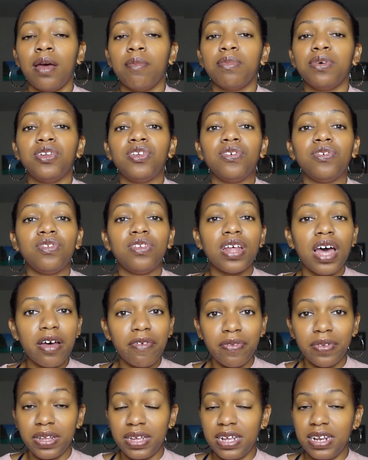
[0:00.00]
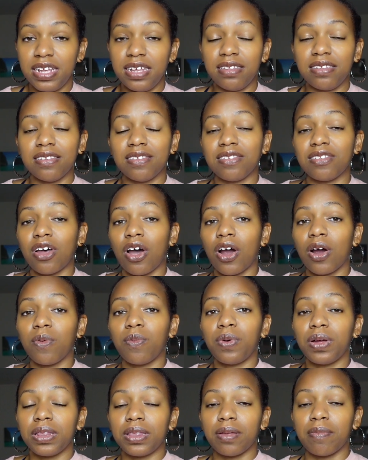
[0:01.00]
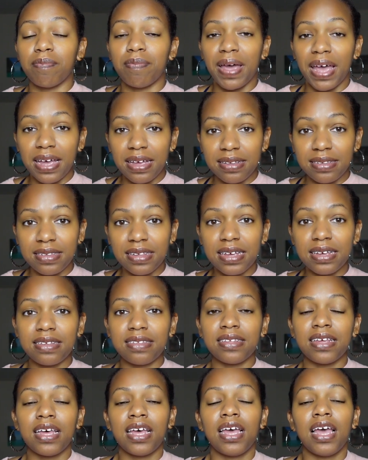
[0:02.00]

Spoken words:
but you definitely need to start with the basics